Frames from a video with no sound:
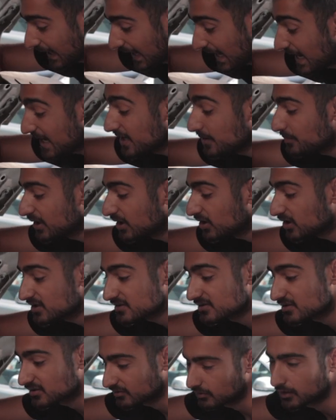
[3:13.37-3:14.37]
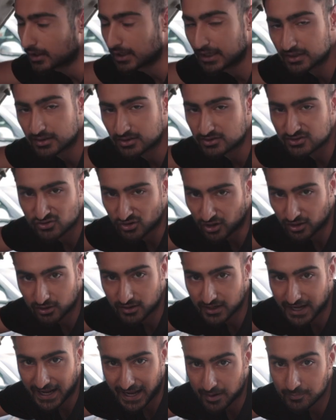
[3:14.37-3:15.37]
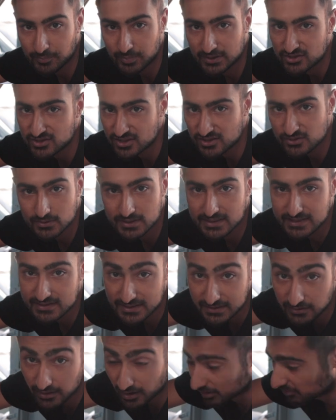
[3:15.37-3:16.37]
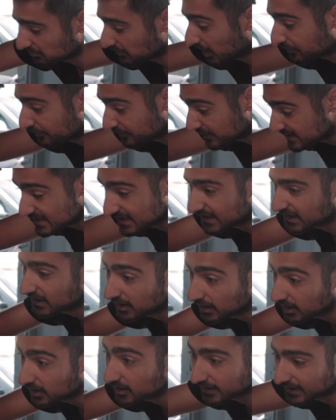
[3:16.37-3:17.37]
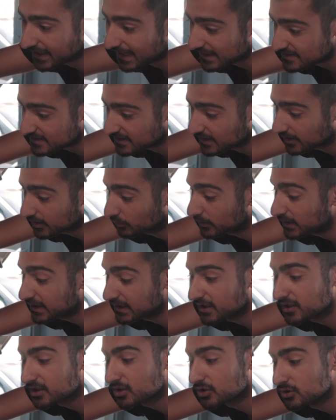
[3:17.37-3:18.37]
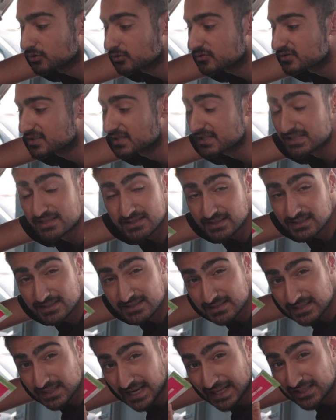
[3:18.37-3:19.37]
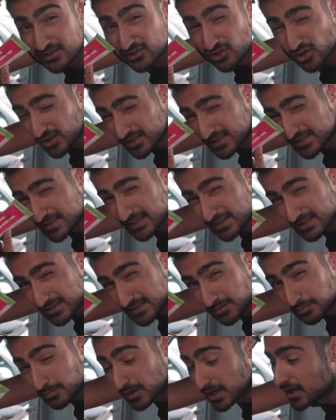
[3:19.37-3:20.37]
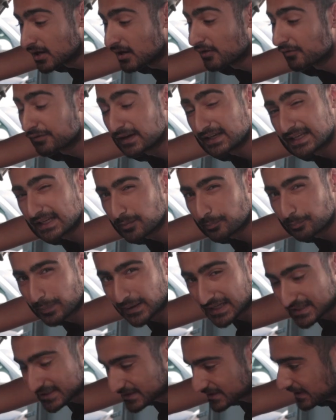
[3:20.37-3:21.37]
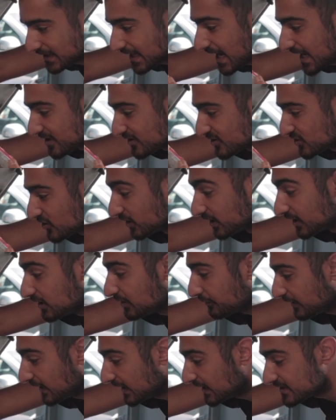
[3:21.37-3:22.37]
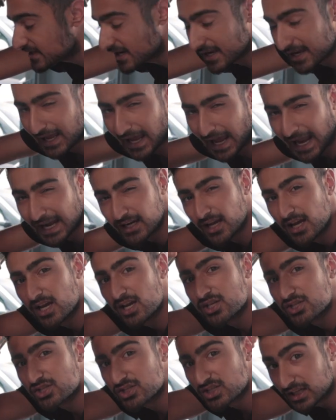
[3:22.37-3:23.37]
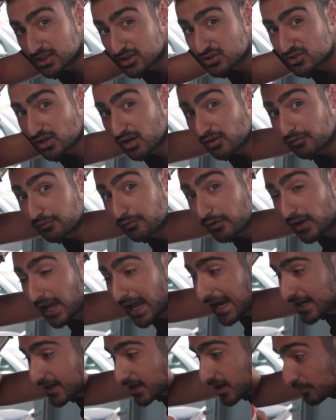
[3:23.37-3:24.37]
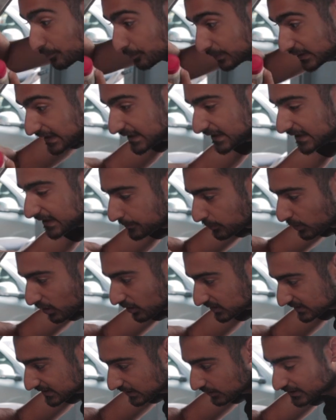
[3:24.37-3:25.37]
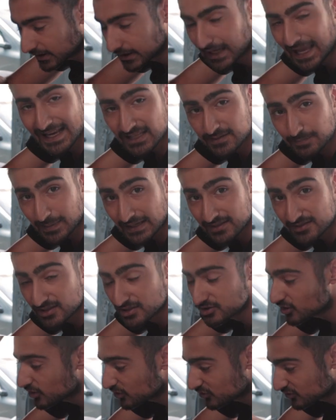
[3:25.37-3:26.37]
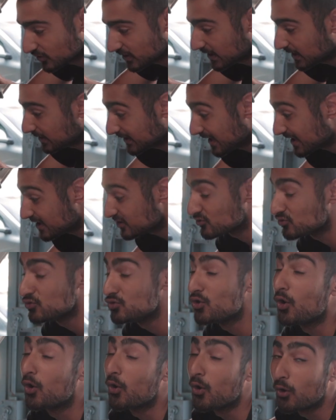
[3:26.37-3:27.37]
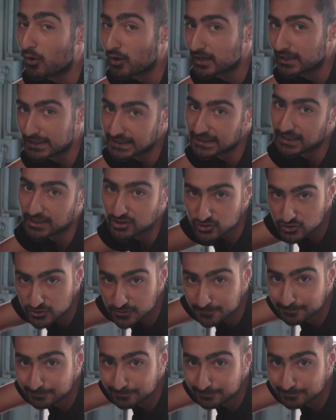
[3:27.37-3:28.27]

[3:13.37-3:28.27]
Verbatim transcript: And because it's not gonna happen just with a physical gasket, we needed to use this. This is an exhaust system fitting paste that solidifies and shuts off and completely blocks out the gas passage so that there is no leakage.